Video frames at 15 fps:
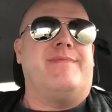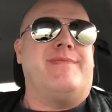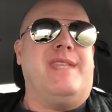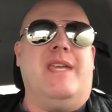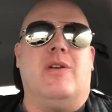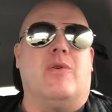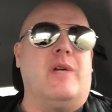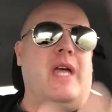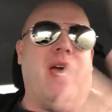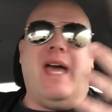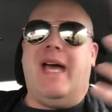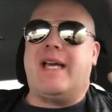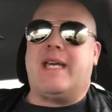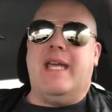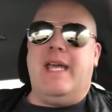you know,
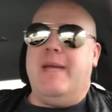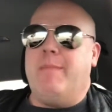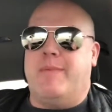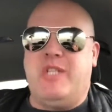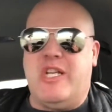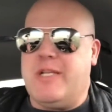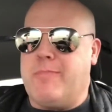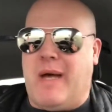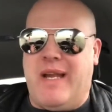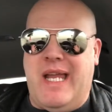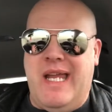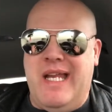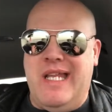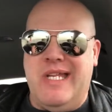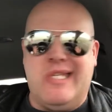heck, just about
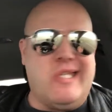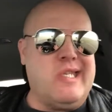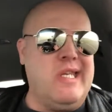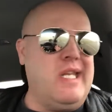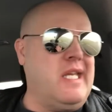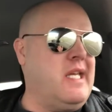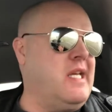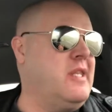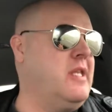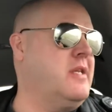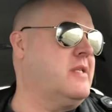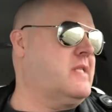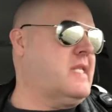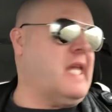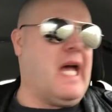any city in the
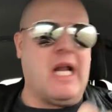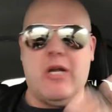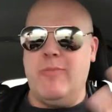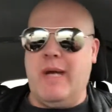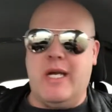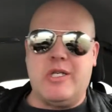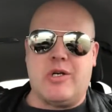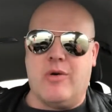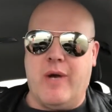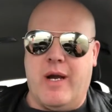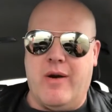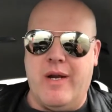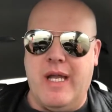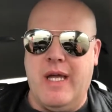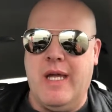Seattle metro
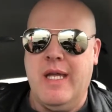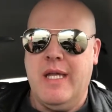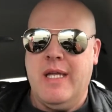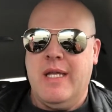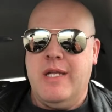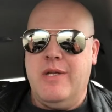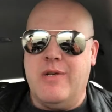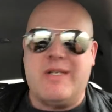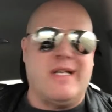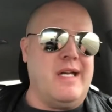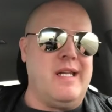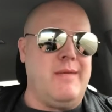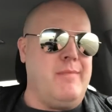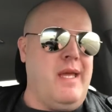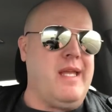area, you're
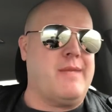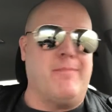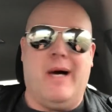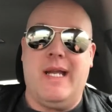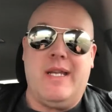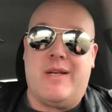gonna make money.